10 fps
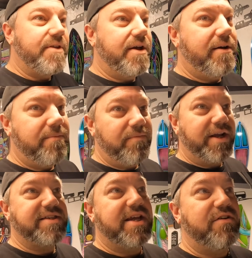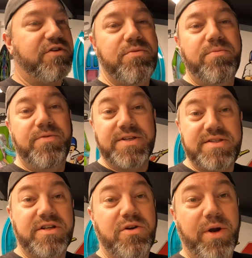Like I say, this
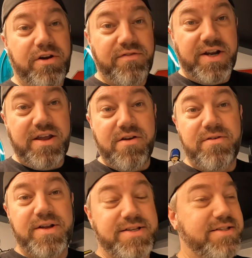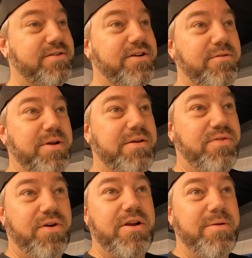is the quicker video, it's still going to be
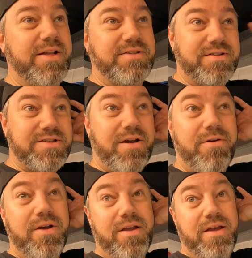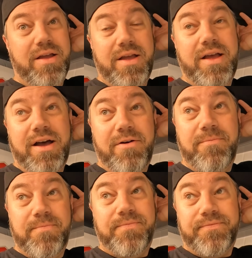30 minutes or so,
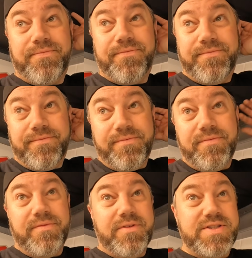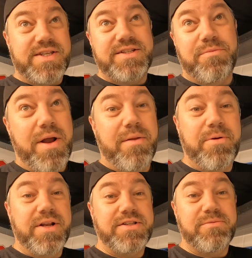because I still probably
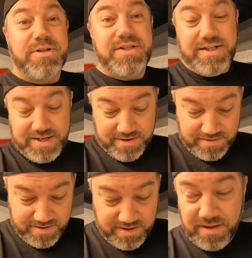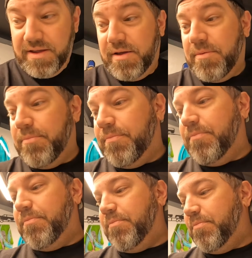put in too much detail.
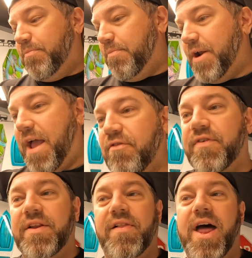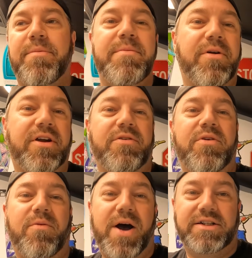But I have a feeling a lot of people aren't going to
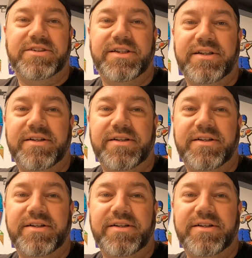want to watch